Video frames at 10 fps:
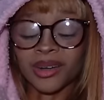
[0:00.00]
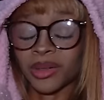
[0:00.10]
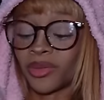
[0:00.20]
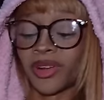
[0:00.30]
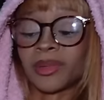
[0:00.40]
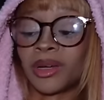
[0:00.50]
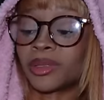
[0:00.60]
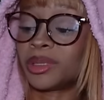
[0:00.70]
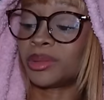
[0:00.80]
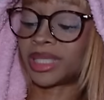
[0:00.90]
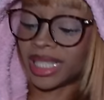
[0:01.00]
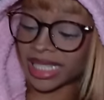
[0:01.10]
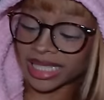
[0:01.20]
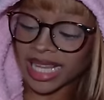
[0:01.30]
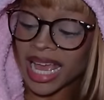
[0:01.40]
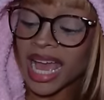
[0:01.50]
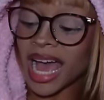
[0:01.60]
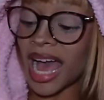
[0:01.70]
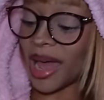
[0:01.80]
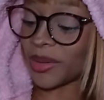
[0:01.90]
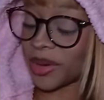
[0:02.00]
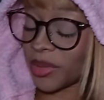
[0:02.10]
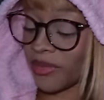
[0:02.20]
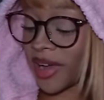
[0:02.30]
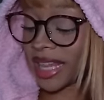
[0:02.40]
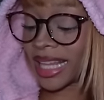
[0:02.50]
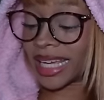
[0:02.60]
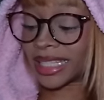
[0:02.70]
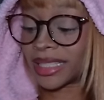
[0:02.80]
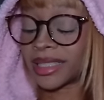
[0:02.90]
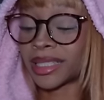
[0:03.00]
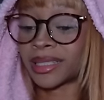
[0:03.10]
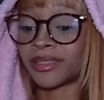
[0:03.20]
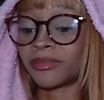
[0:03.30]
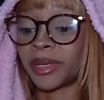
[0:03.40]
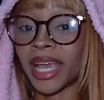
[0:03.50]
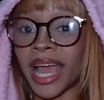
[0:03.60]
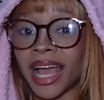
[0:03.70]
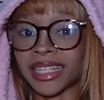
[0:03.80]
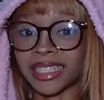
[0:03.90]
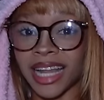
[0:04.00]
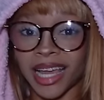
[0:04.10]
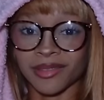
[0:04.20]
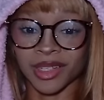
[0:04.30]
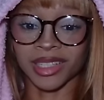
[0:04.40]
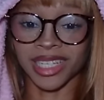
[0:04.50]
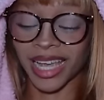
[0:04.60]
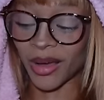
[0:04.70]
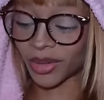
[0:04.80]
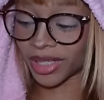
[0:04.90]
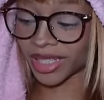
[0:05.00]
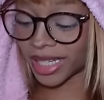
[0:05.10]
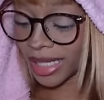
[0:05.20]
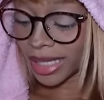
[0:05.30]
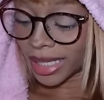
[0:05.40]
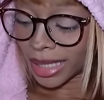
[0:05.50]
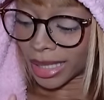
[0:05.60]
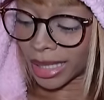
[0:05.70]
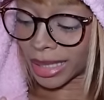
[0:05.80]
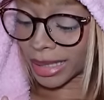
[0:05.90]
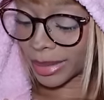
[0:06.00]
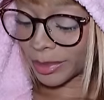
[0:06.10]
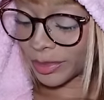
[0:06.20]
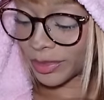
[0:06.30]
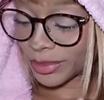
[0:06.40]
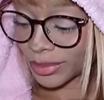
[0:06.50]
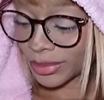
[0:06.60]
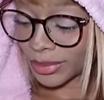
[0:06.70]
don't know if I'm gonna use this. I don't know if I like the look of big ass knives on the counter. Um,